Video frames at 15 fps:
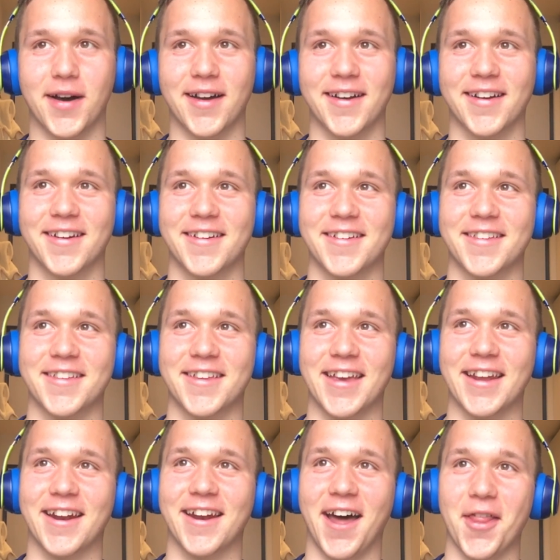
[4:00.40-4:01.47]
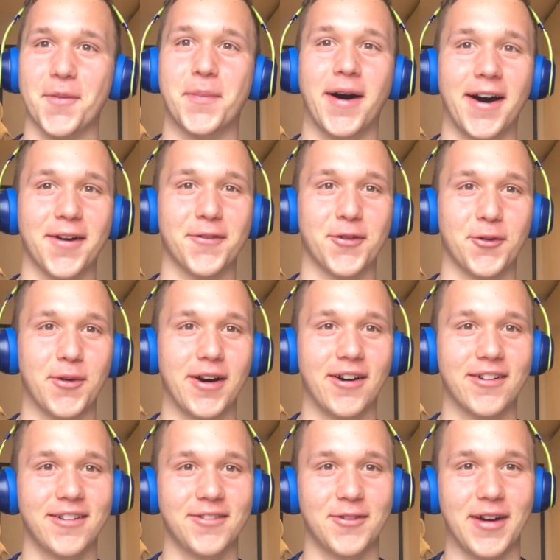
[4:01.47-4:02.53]
but in another part of the
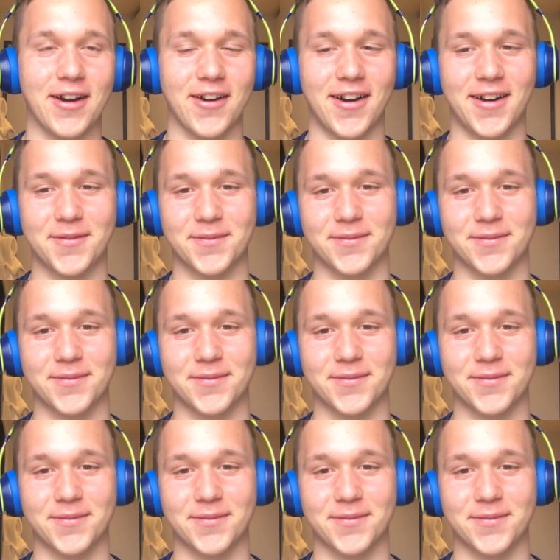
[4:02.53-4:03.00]
world where